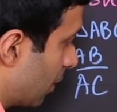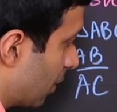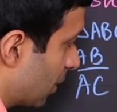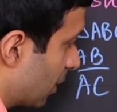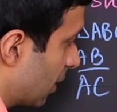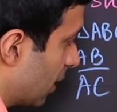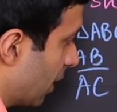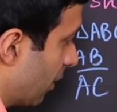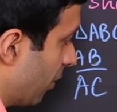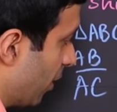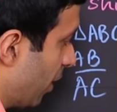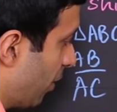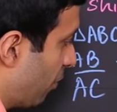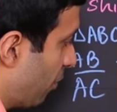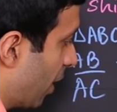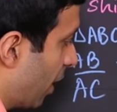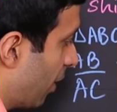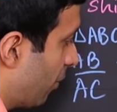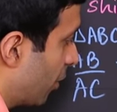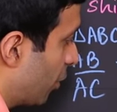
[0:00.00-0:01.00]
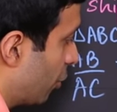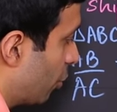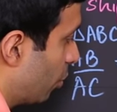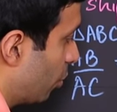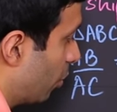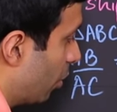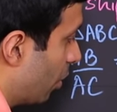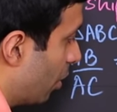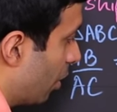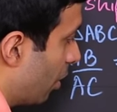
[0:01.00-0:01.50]
75
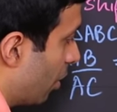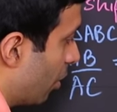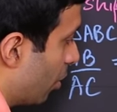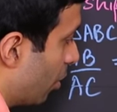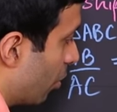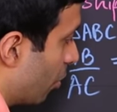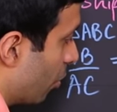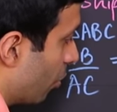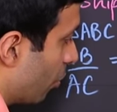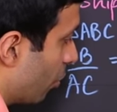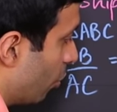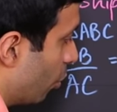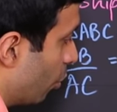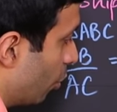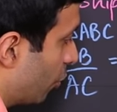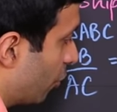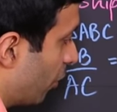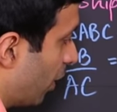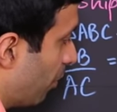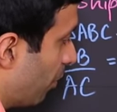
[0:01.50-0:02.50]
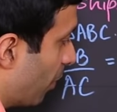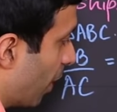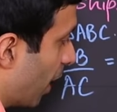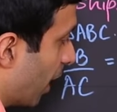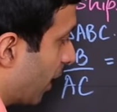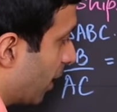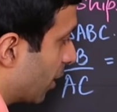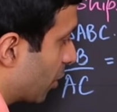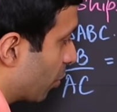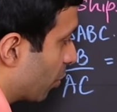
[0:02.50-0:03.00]
into root 3
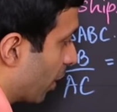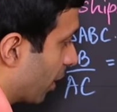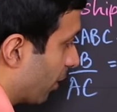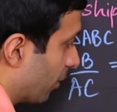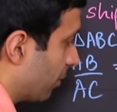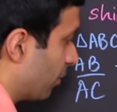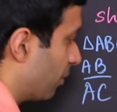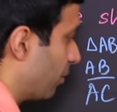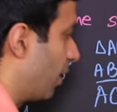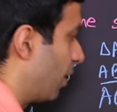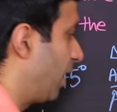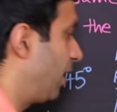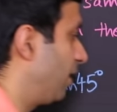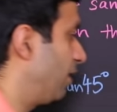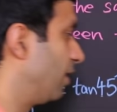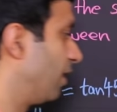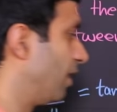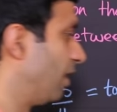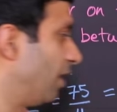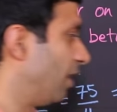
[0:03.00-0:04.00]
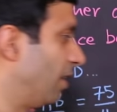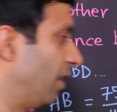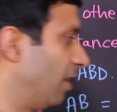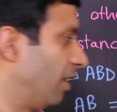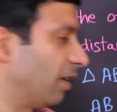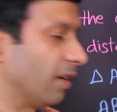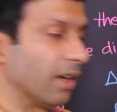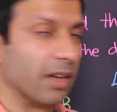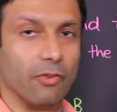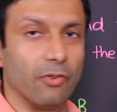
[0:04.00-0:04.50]
minus 1, right?
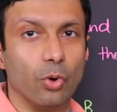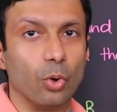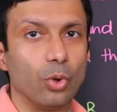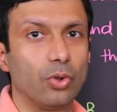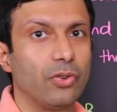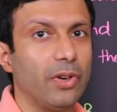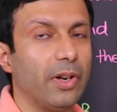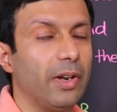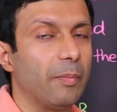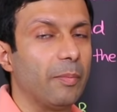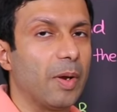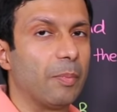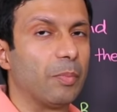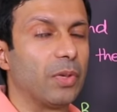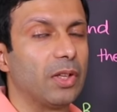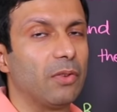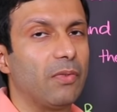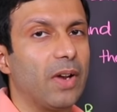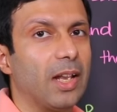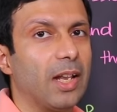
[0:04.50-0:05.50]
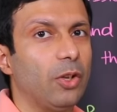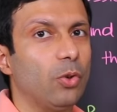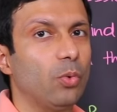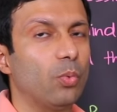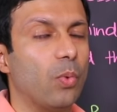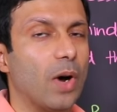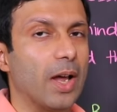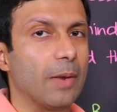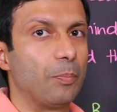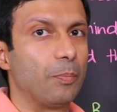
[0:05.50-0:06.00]
And root 3, remember the value
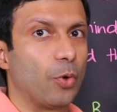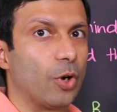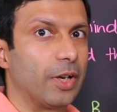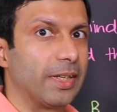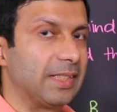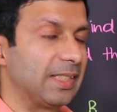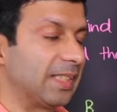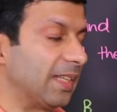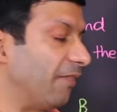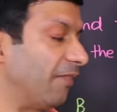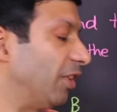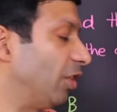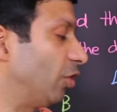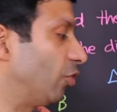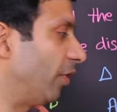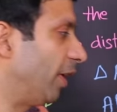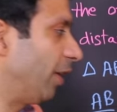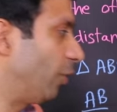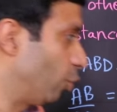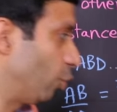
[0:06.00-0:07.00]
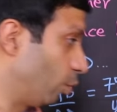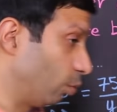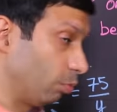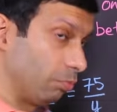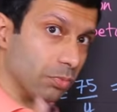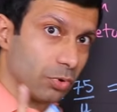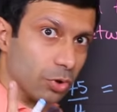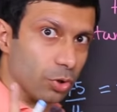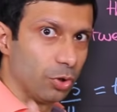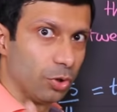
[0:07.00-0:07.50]
1.732.
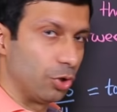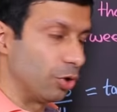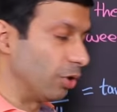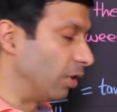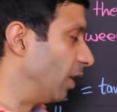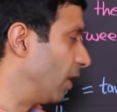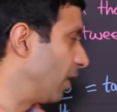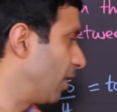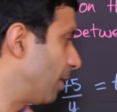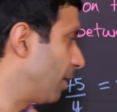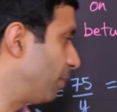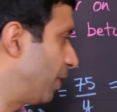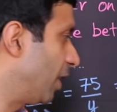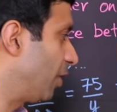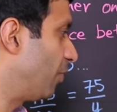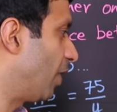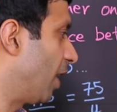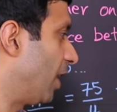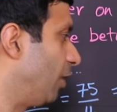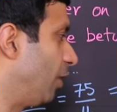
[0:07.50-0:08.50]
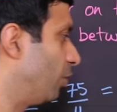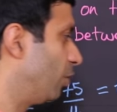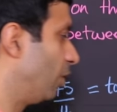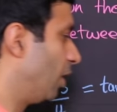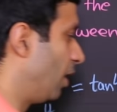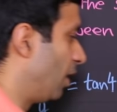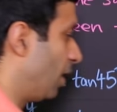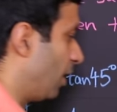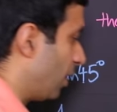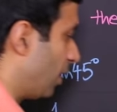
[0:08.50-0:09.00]
So you should learn up that value.
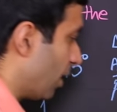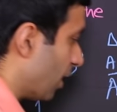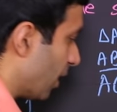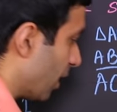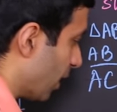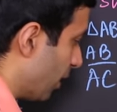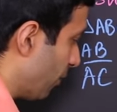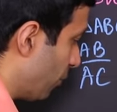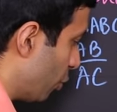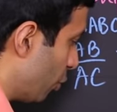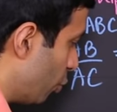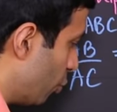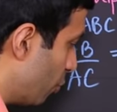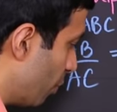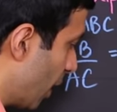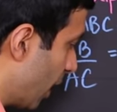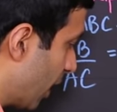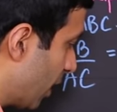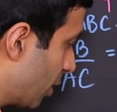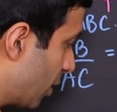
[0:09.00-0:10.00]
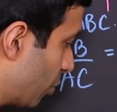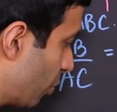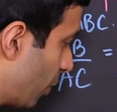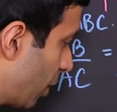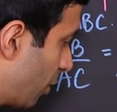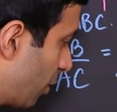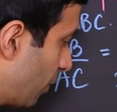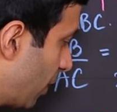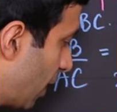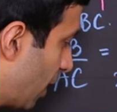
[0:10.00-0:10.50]
And if you do minus
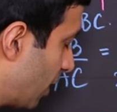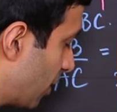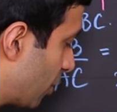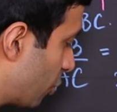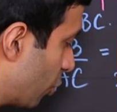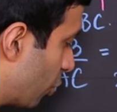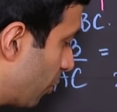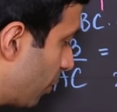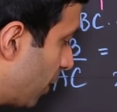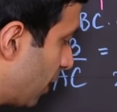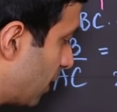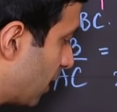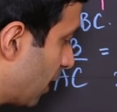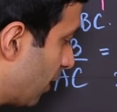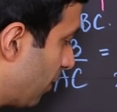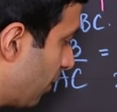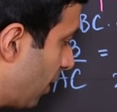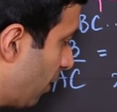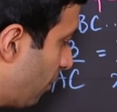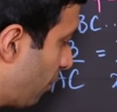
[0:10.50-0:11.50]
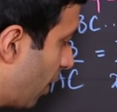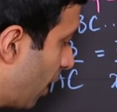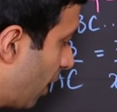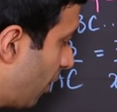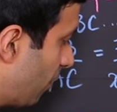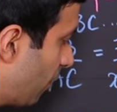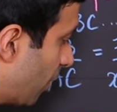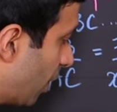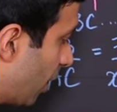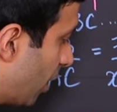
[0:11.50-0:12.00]
1 of that, it's going to be
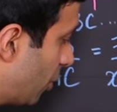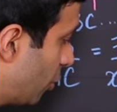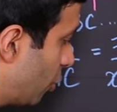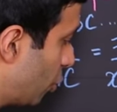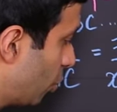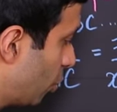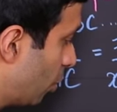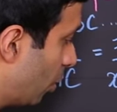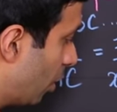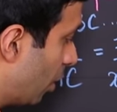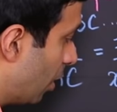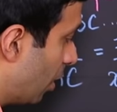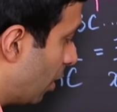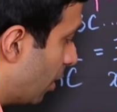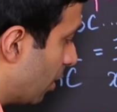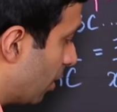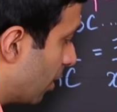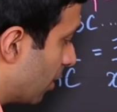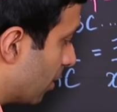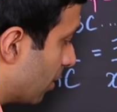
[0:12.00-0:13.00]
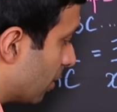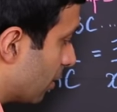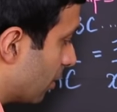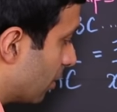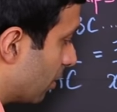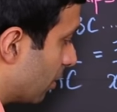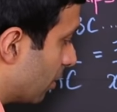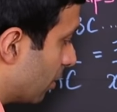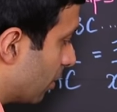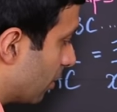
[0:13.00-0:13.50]
75 into
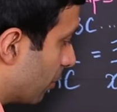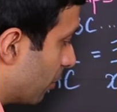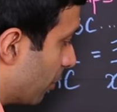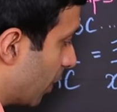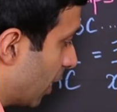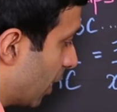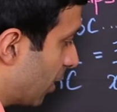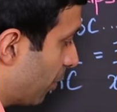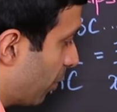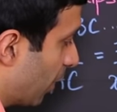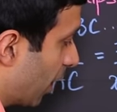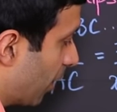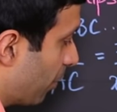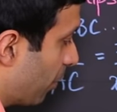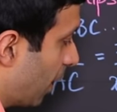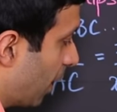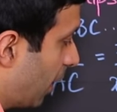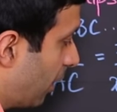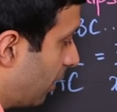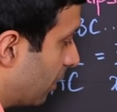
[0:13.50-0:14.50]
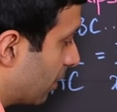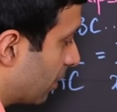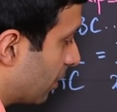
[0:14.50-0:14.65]
multiplied by